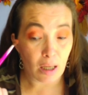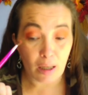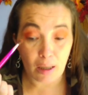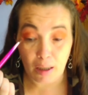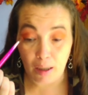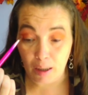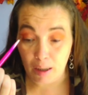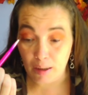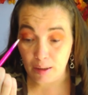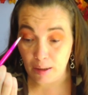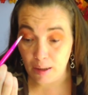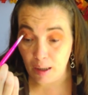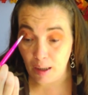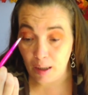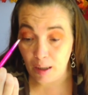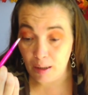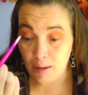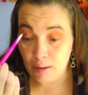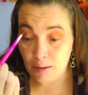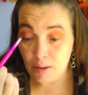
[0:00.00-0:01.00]
And
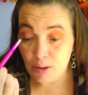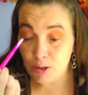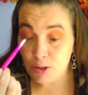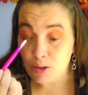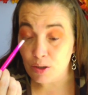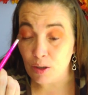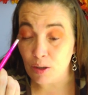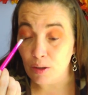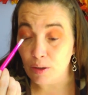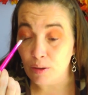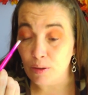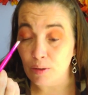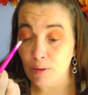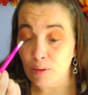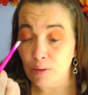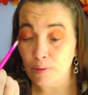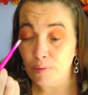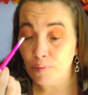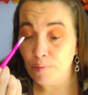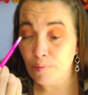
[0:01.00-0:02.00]

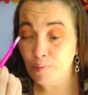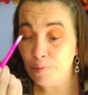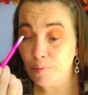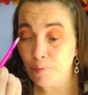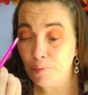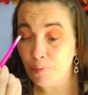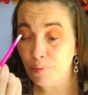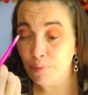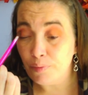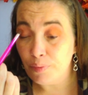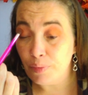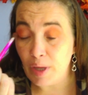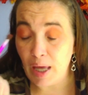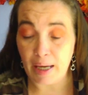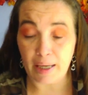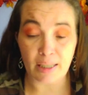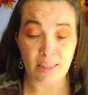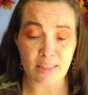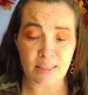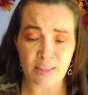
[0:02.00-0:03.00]
so I
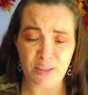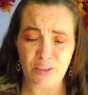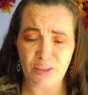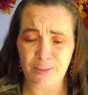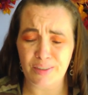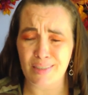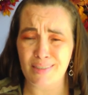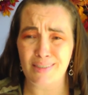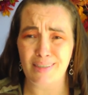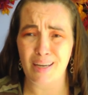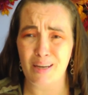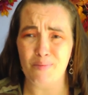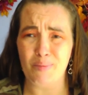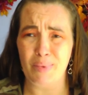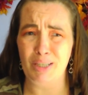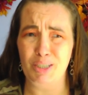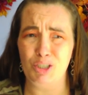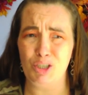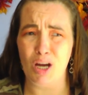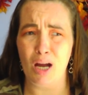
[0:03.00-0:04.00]
consider this like
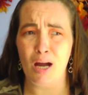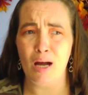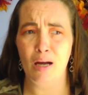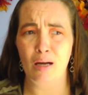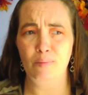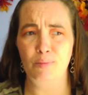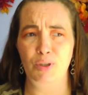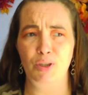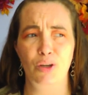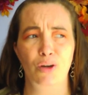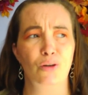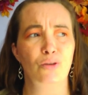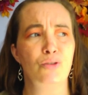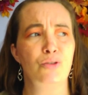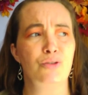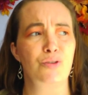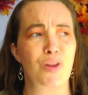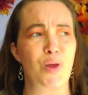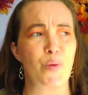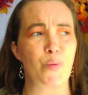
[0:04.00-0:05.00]
my job, you know,
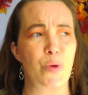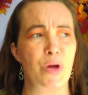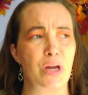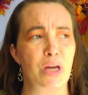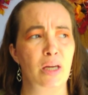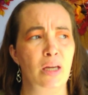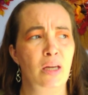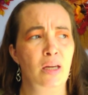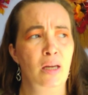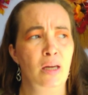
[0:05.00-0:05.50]
so that way